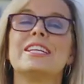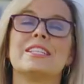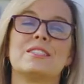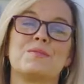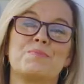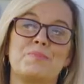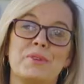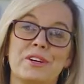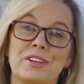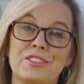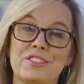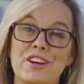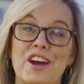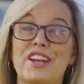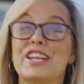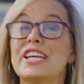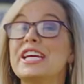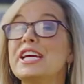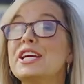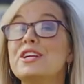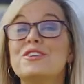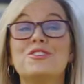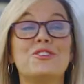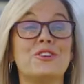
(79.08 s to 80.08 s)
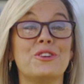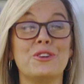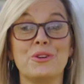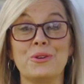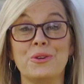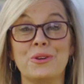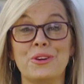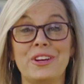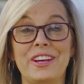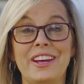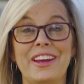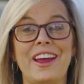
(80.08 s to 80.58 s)
is built on
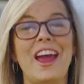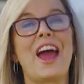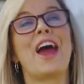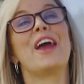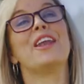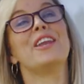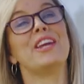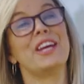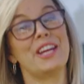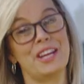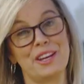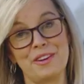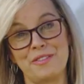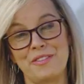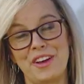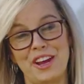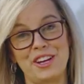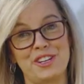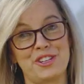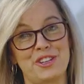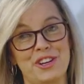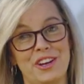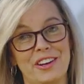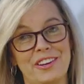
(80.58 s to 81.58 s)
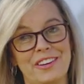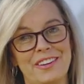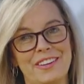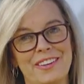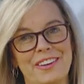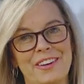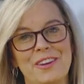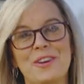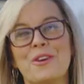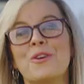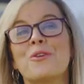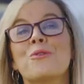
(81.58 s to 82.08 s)
ingenuity and innovation.
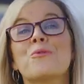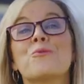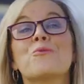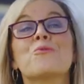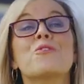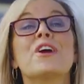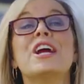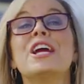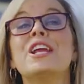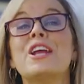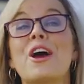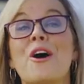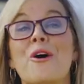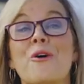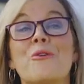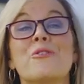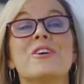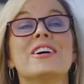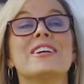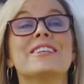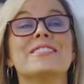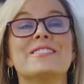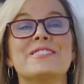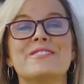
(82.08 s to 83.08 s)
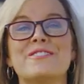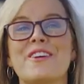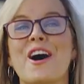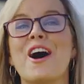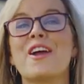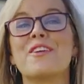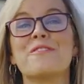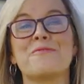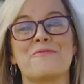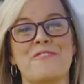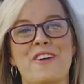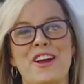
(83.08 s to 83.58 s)
Reno is not
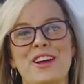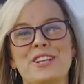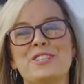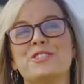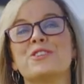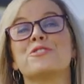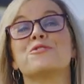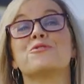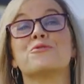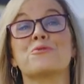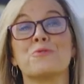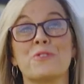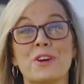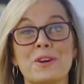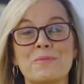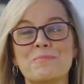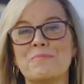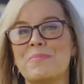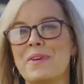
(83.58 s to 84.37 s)
afraid to dream